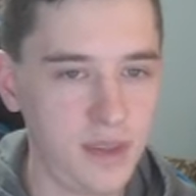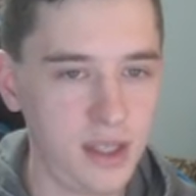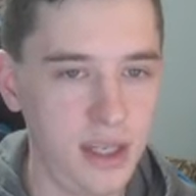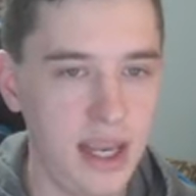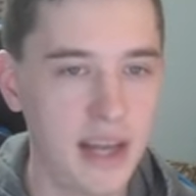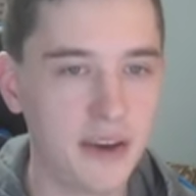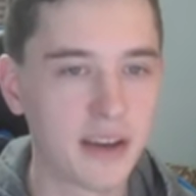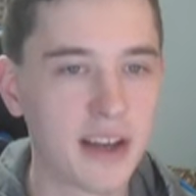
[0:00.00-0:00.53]

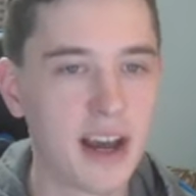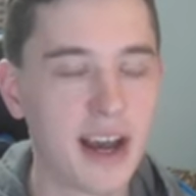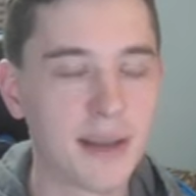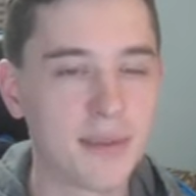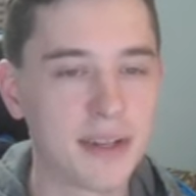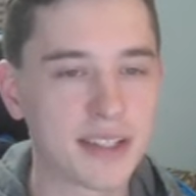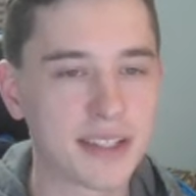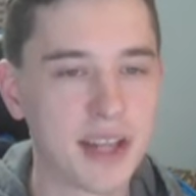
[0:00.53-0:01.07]
Enter
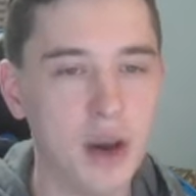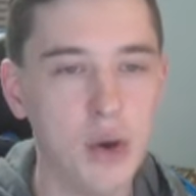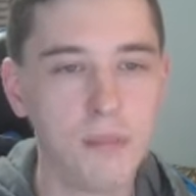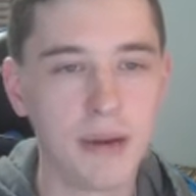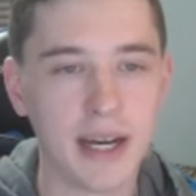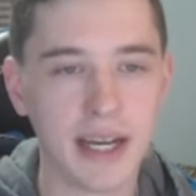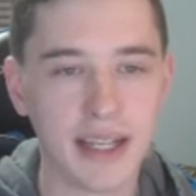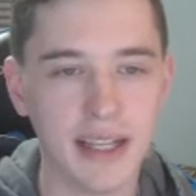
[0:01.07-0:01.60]
cockpit as
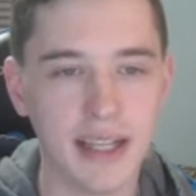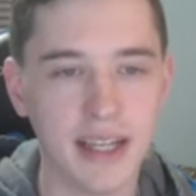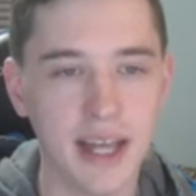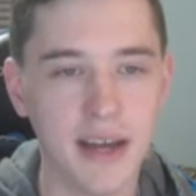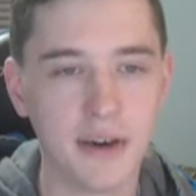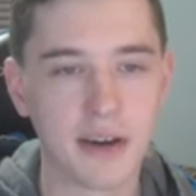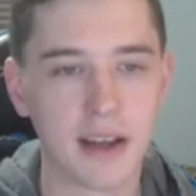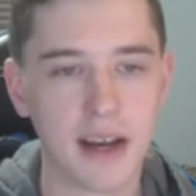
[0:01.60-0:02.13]
co-pilot.
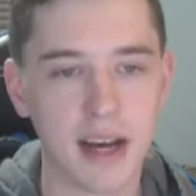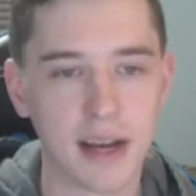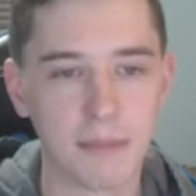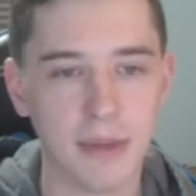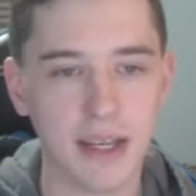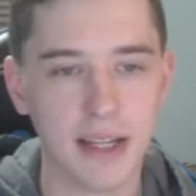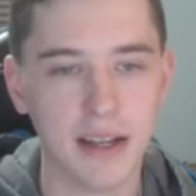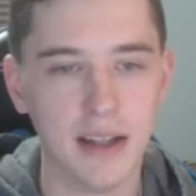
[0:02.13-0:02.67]
Enter
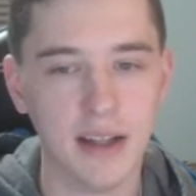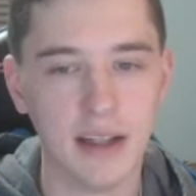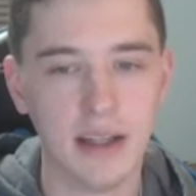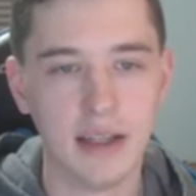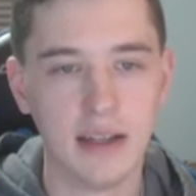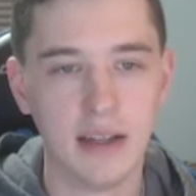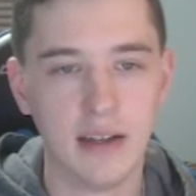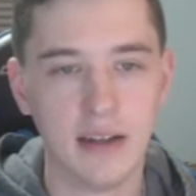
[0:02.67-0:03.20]
cockpit.
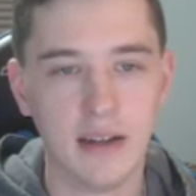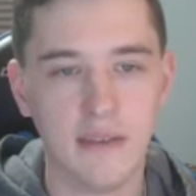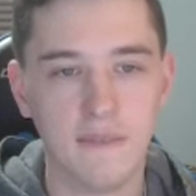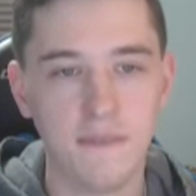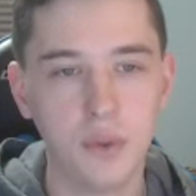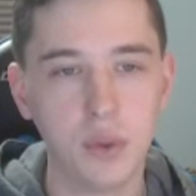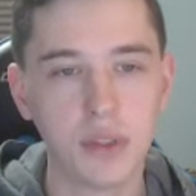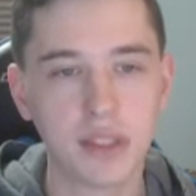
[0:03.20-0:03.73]

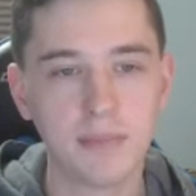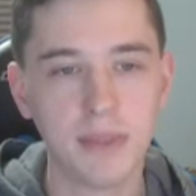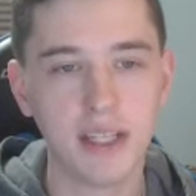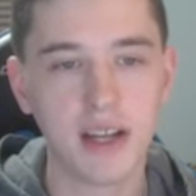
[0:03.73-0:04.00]
Full speed